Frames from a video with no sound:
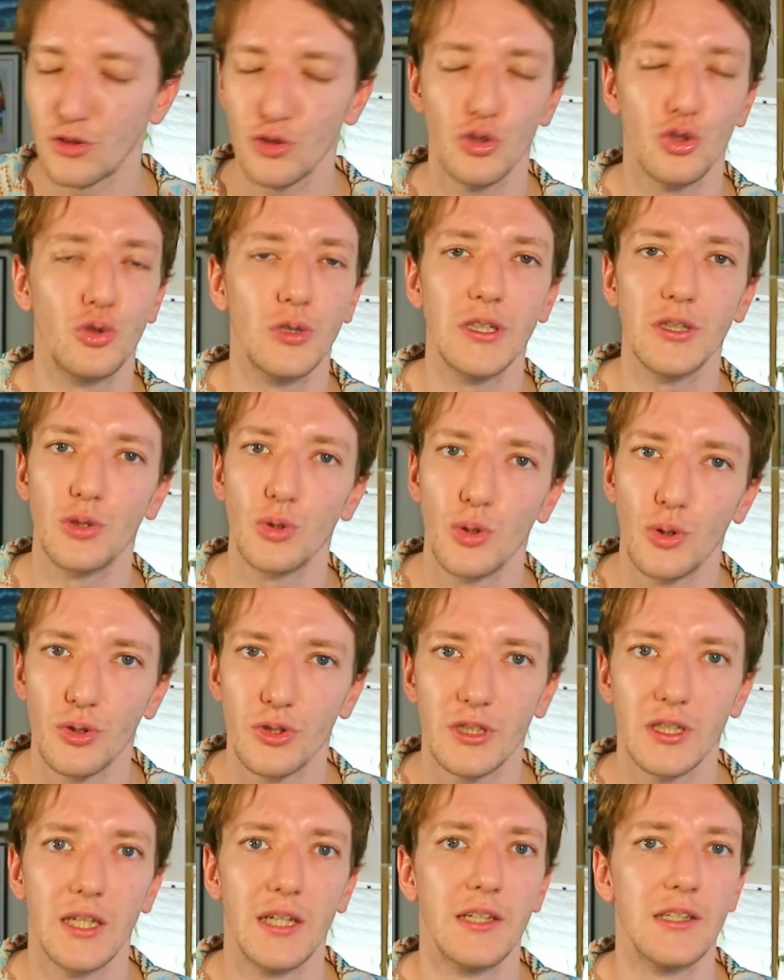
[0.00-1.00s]
green
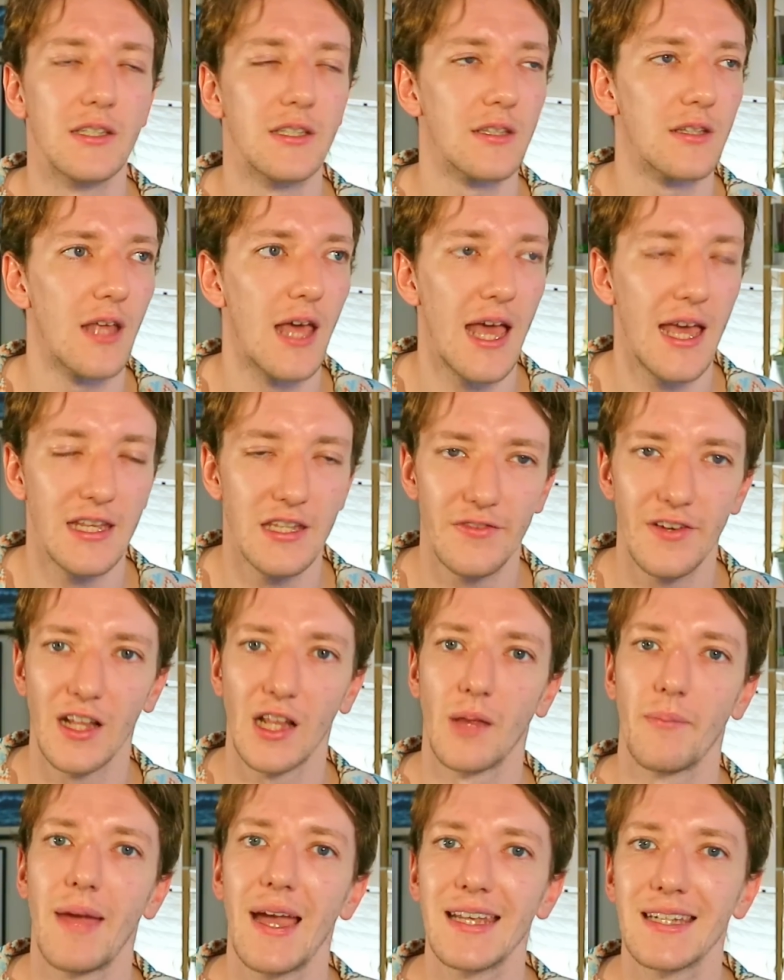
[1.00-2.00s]
growth and
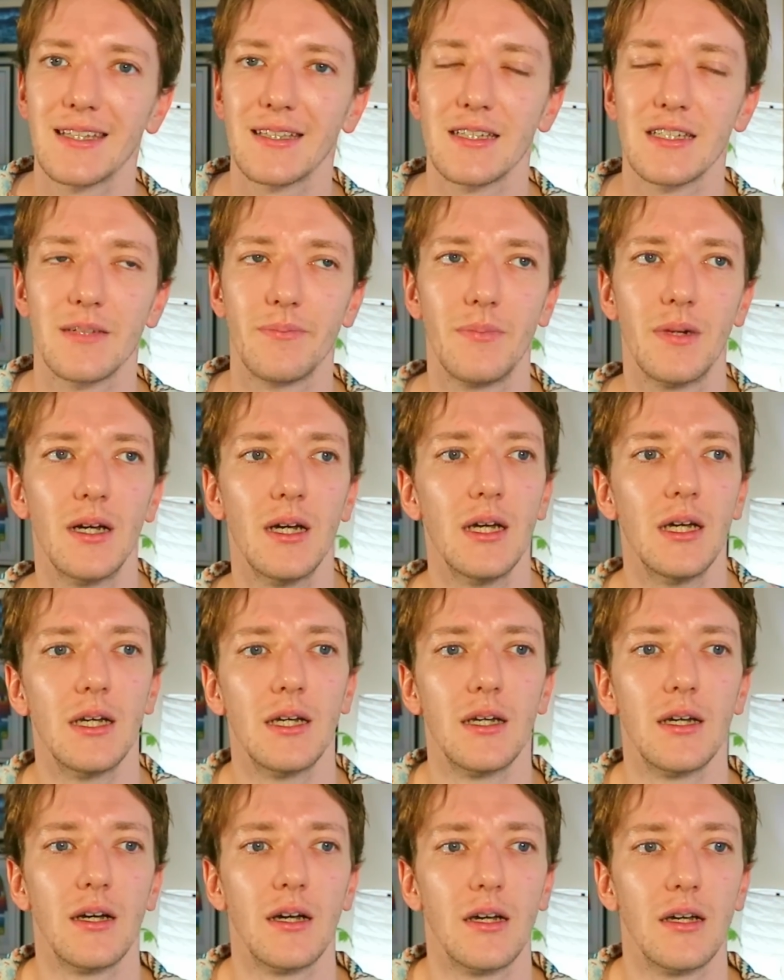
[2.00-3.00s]
developmentalism
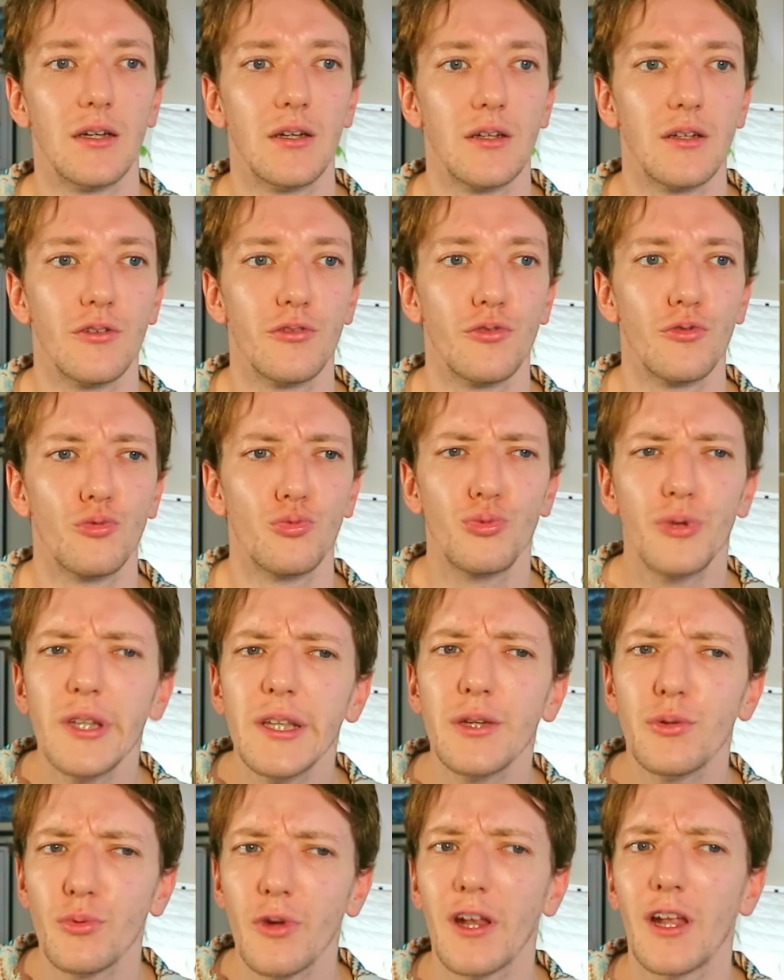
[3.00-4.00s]

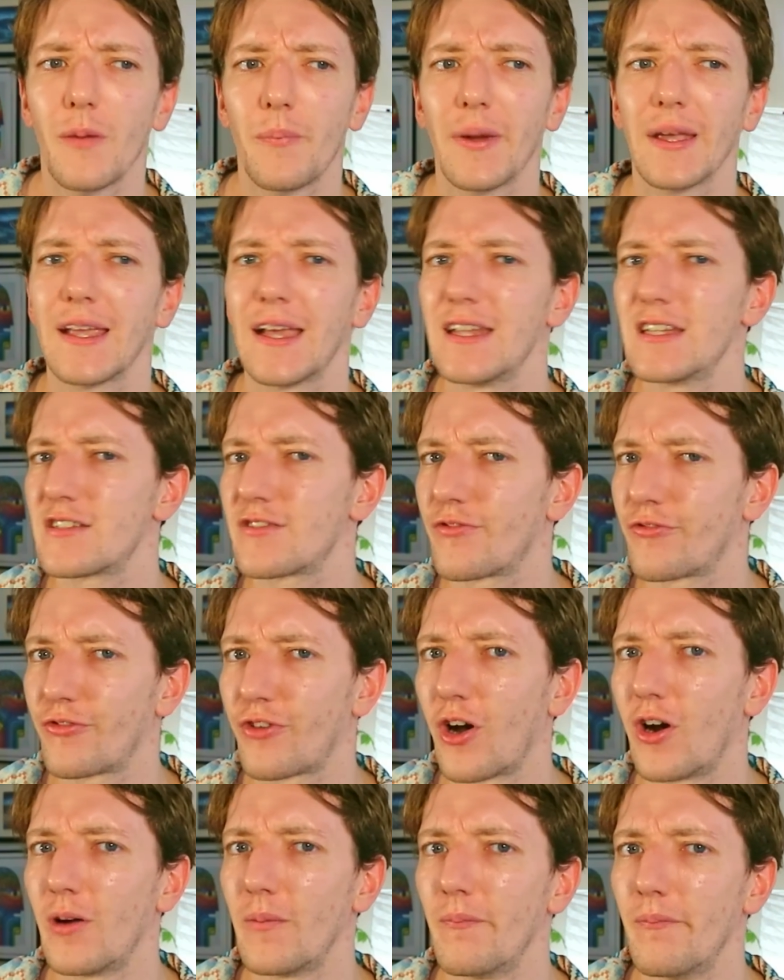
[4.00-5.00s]
really run up against
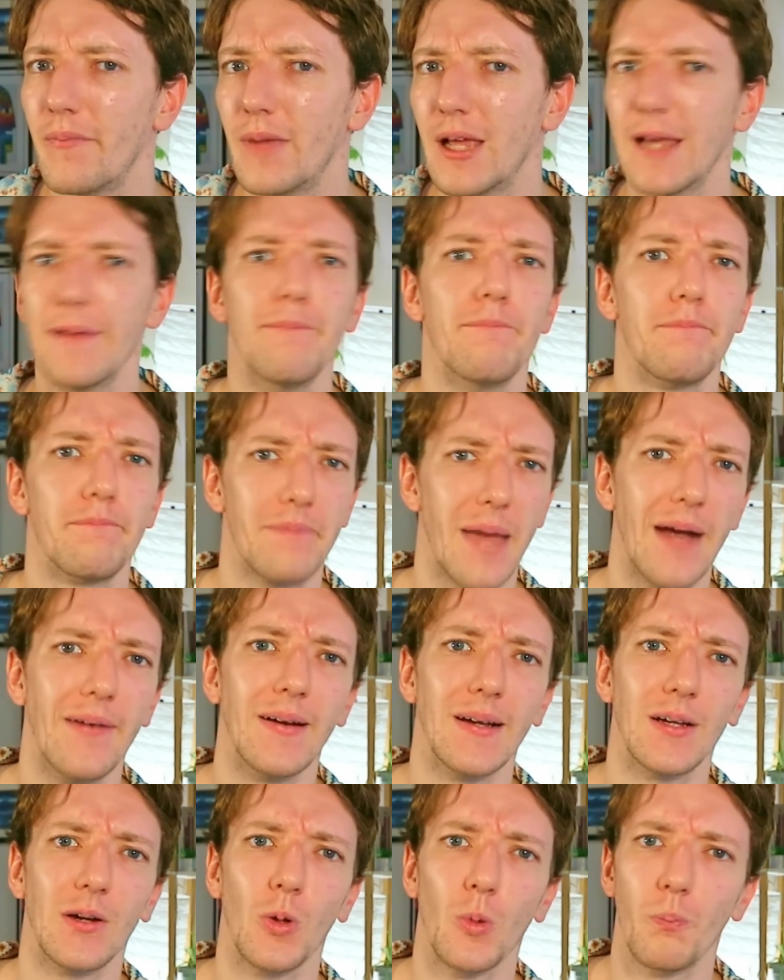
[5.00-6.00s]
firm
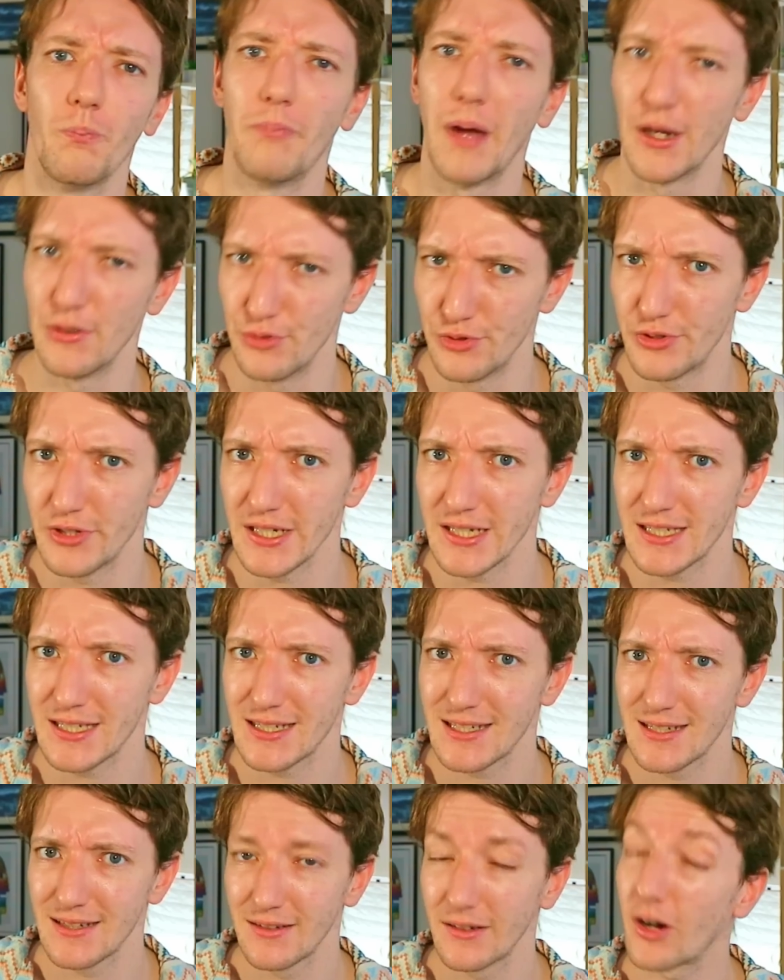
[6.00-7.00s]
empirical
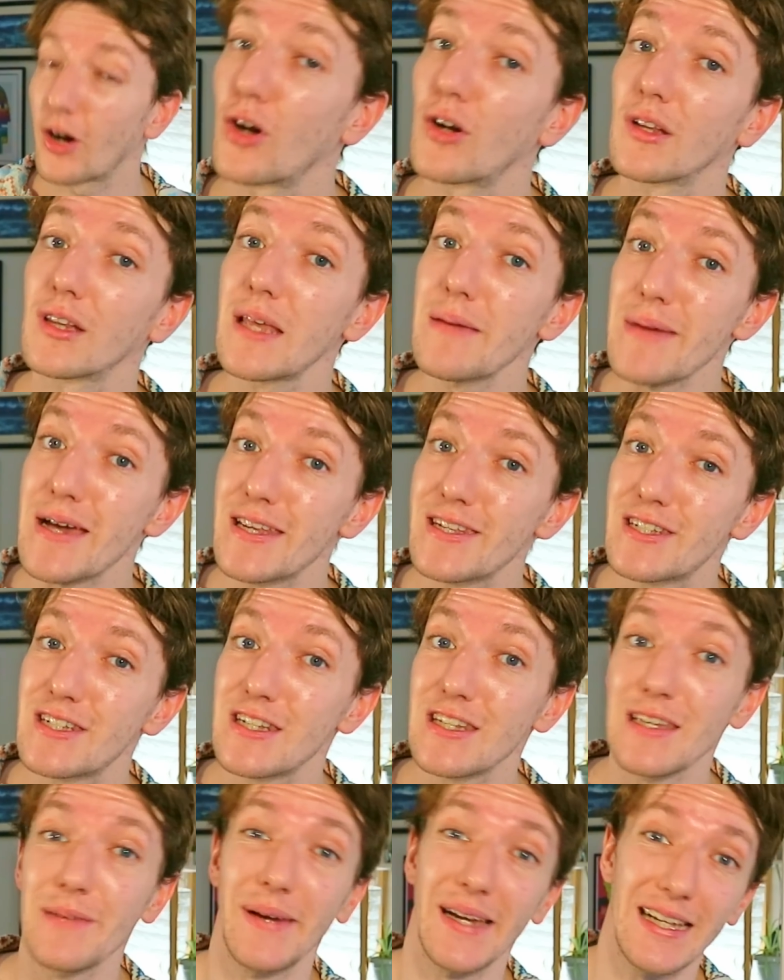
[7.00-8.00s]
boundaries, or
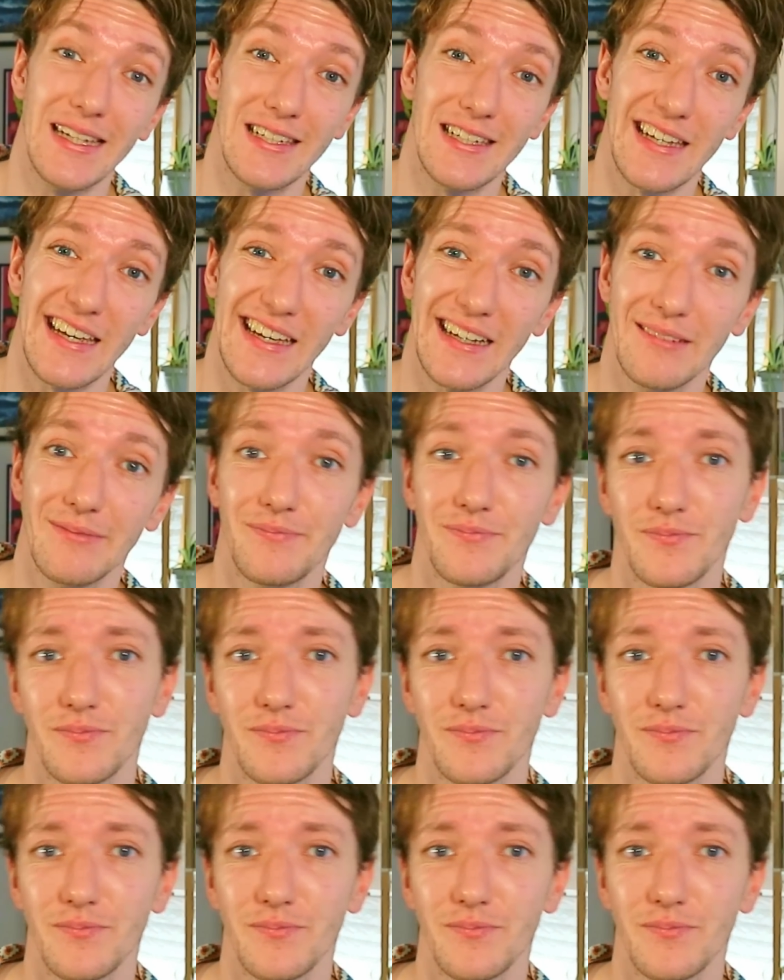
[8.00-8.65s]
limits, you might say.